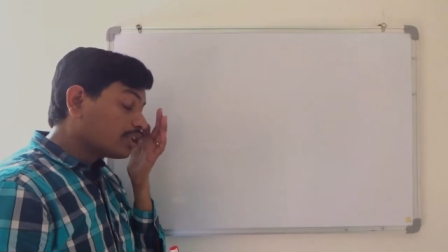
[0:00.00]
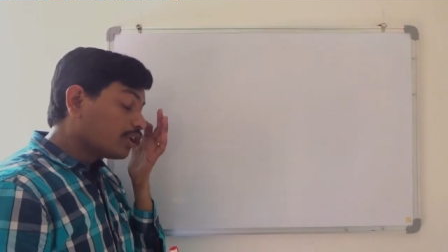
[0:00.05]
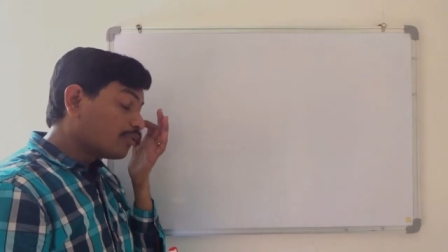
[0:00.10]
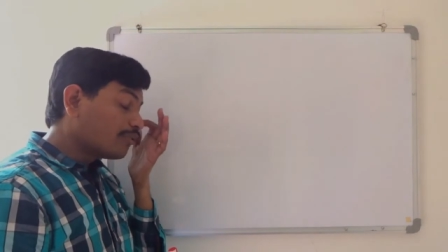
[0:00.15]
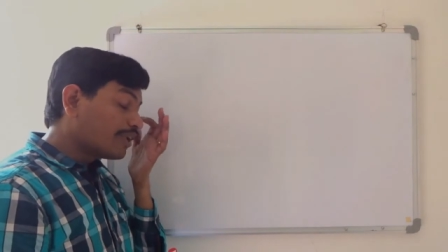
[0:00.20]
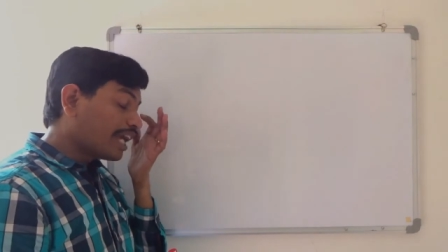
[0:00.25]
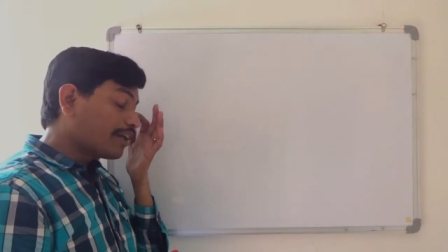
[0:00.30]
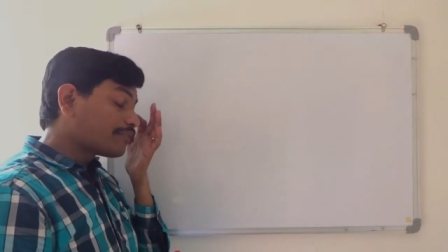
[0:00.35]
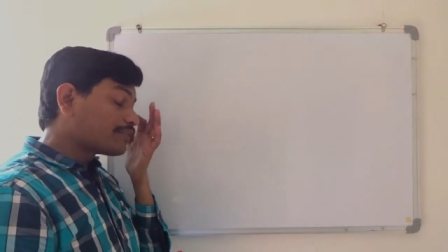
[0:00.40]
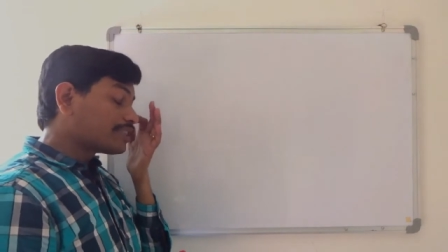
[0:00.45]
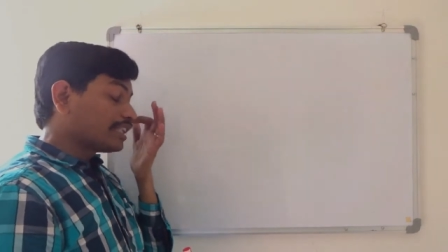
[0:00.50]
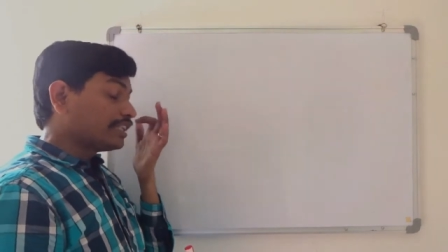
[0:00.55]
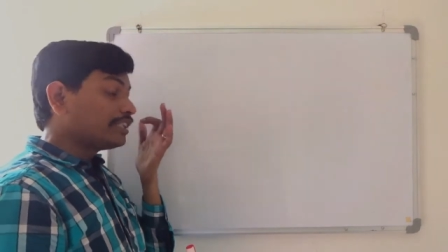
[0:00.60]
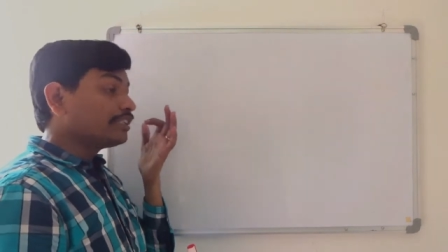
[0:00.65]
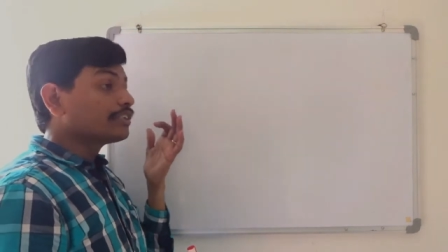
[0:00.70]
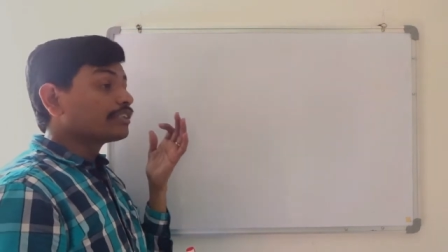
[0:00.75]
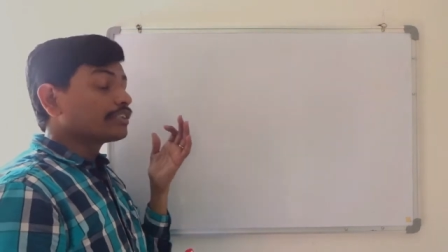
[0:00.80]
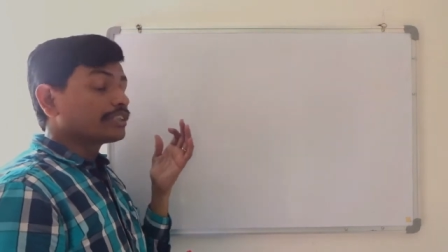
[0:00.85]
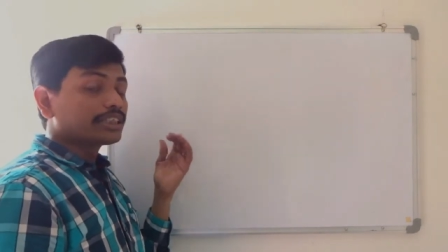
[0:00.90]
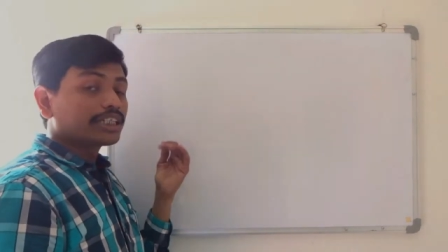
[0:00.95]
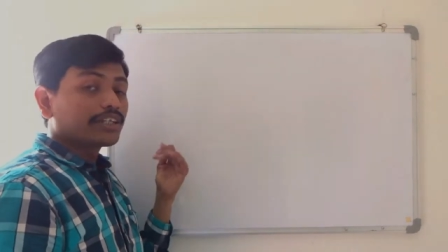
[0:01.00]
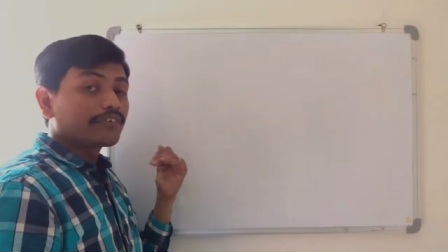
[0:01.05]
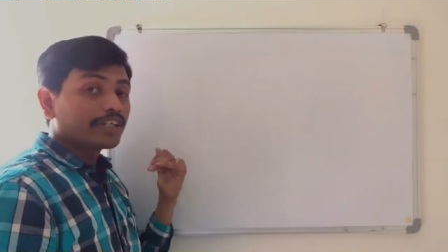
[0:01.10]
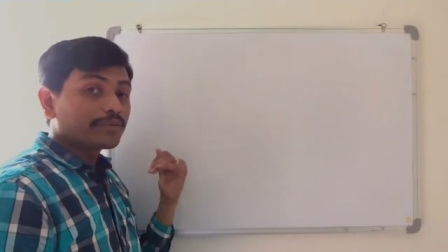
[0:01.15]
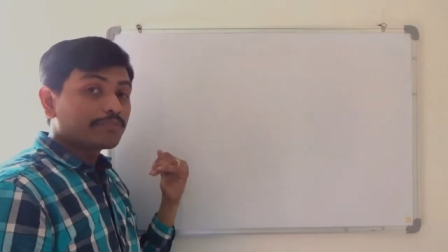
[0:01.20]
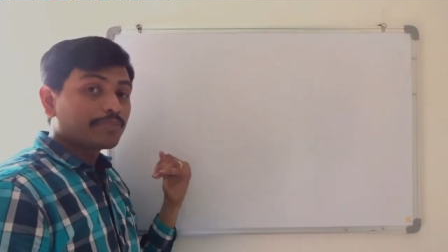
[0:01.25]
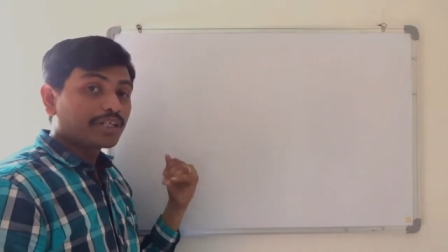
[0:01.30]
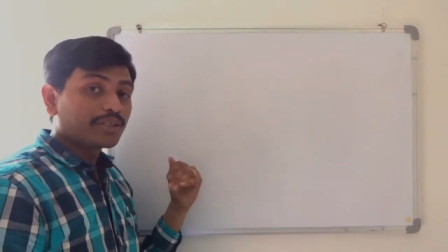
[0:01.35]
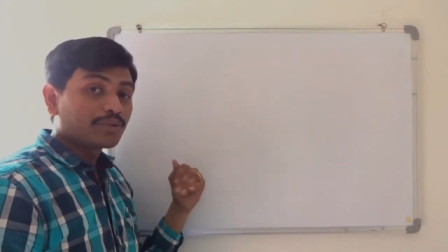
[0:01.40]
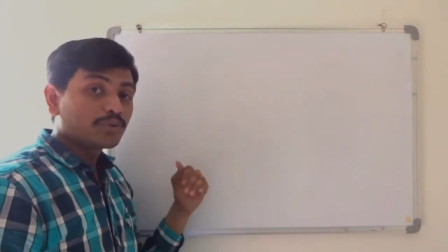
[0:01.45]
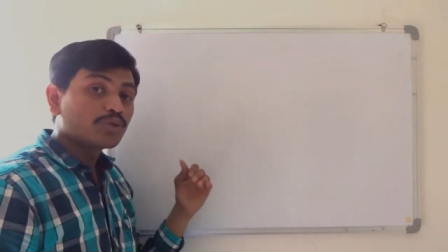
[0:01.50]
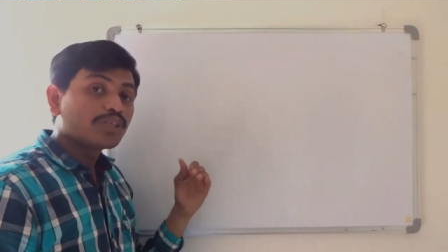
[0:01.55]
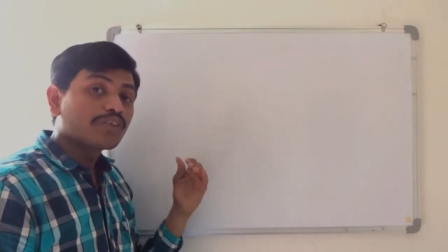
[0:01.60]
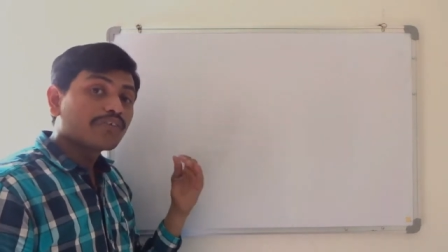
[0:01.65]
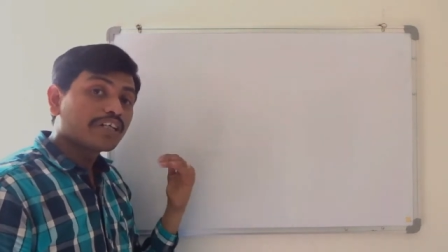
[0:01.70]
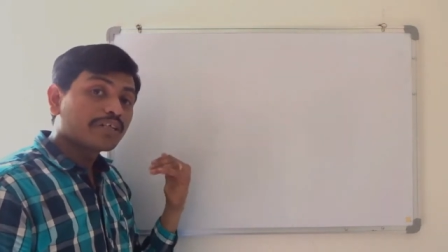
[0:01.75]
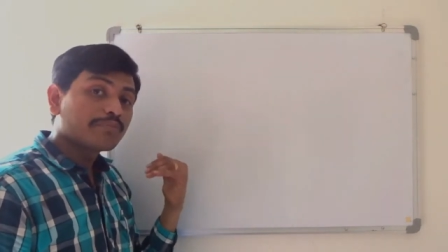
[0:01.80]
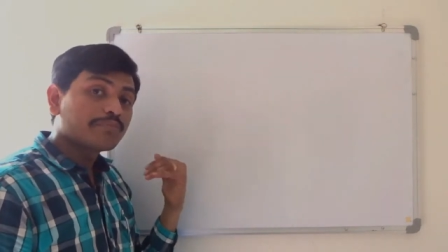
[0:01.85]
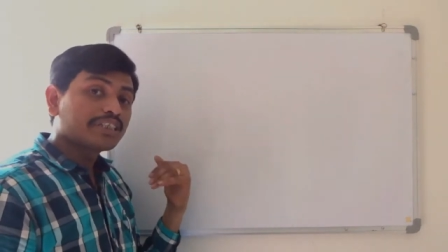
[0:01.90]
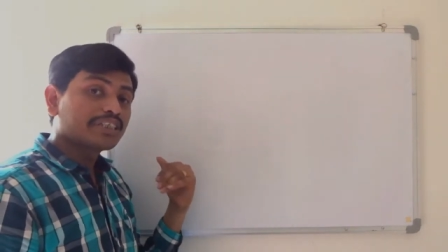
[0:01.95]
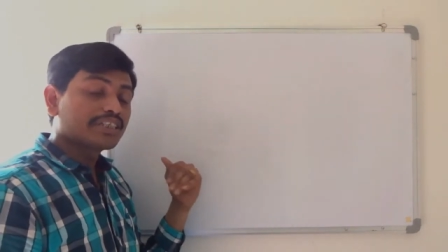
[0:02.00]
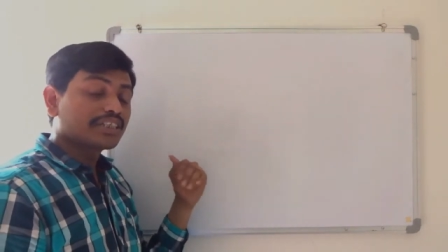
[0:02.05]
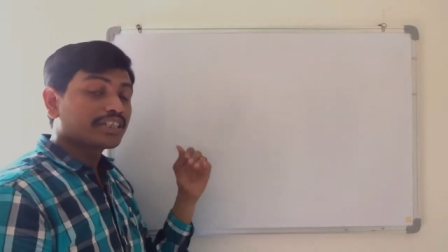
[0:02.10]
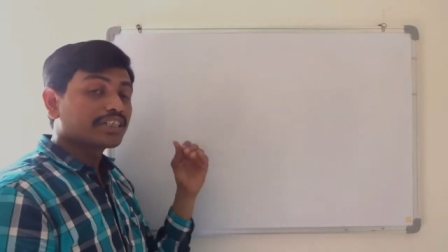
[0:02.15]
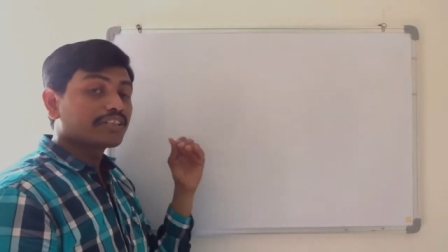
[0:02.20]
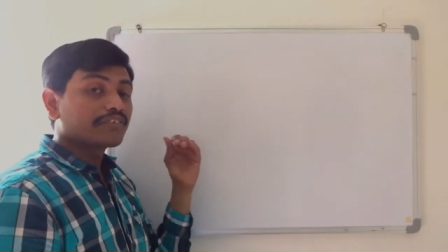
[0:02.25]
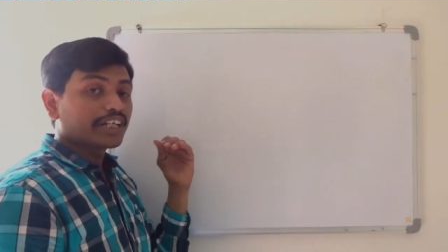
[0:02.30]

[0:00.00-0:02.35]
Now we have seen divide by 2, divide by 3,